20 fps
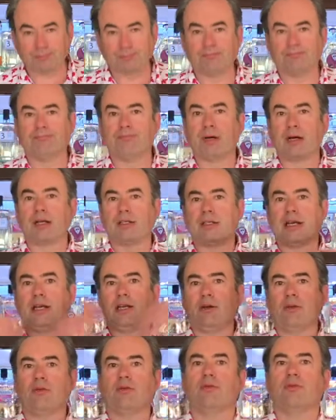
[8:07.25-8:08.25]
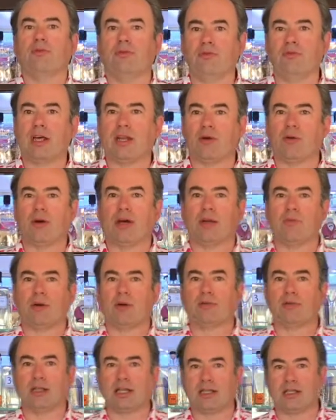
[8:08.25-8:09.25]
because then you're going to be able
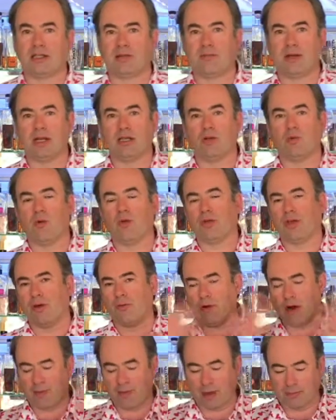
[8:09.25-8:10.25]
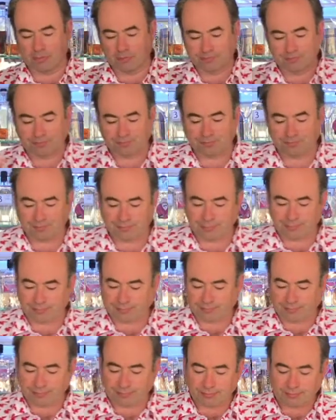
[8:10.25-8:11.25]
to taste the mint. You want the aroma.
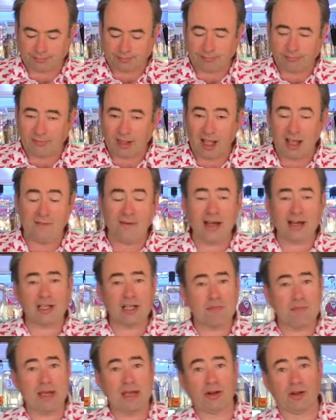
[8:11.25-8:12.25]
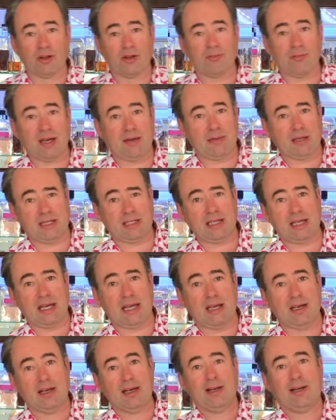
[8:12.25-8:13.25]
I've actually been on the BBC
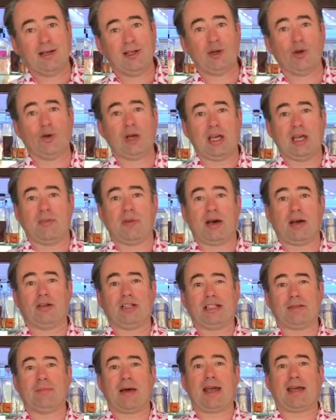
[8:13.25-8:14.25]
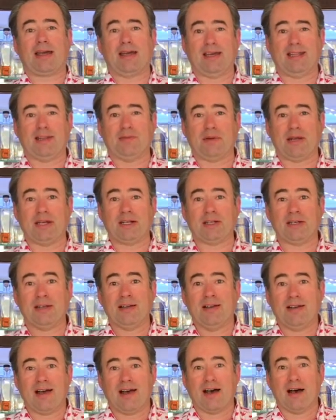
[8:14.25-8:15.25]
talking about spanking the mint.
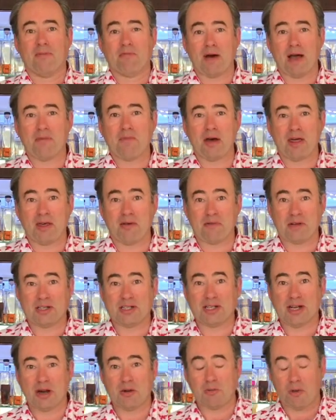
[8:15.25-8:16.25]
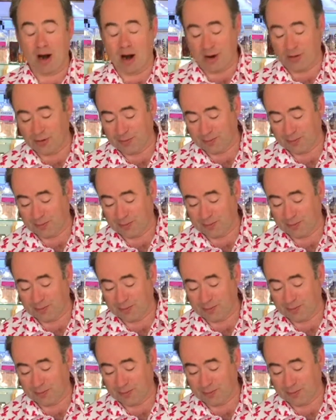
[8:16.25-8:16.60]
My mother was so proud.